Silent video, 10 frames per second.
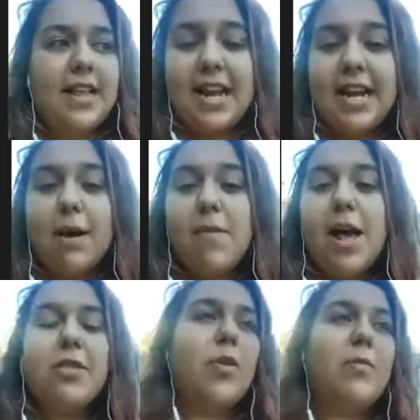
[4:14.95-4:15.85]
Like, I'm not
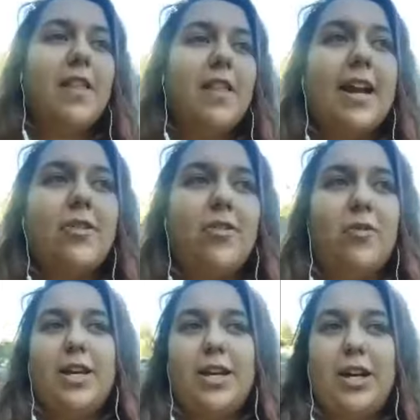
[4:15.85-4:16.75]
the woman that I used to
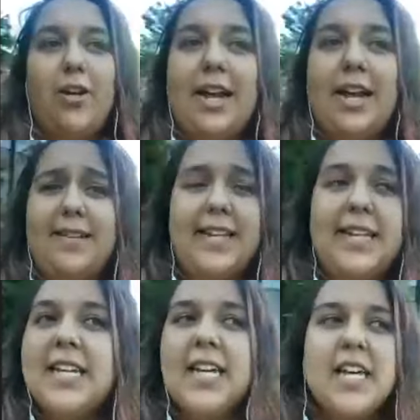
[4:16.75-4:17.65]
be. Like I said,
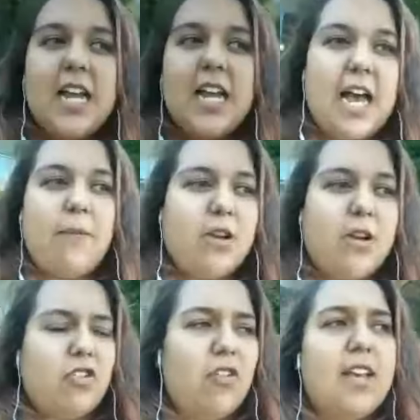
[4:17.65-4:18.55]
I'm not
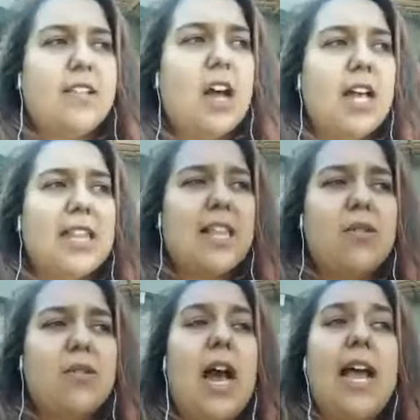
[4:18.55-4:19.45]
sure if you guys caught that I
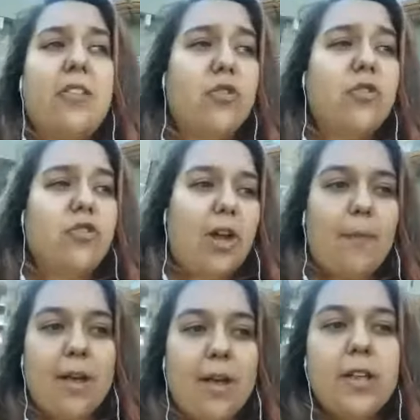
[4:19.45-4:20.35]
was a high school
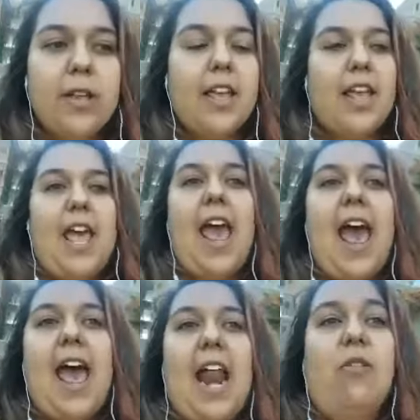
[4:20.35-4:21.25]
dropout,
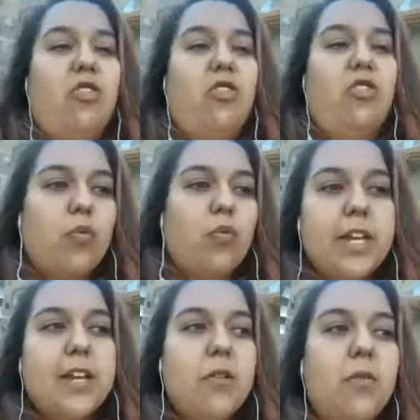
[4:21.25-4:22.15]
and I was just
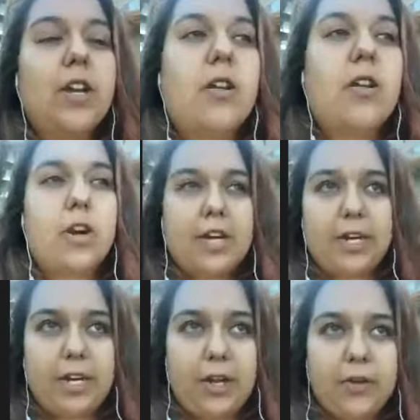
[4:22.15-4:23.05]
working.
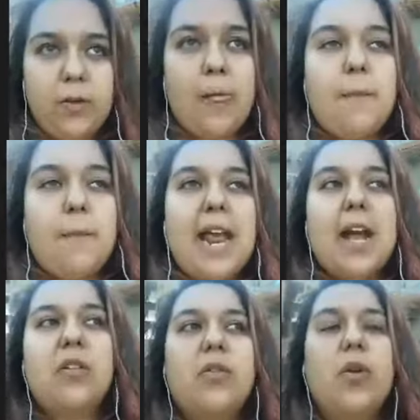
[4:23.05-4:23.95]
But
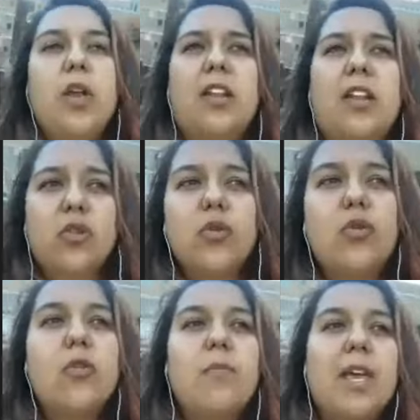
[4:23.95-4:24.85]
now it's so
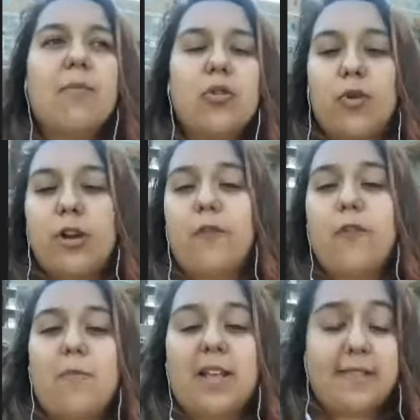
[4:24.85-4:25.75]
cool to be able to work
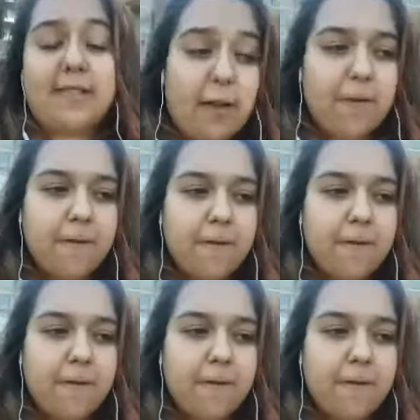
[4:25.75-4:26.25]
for myself.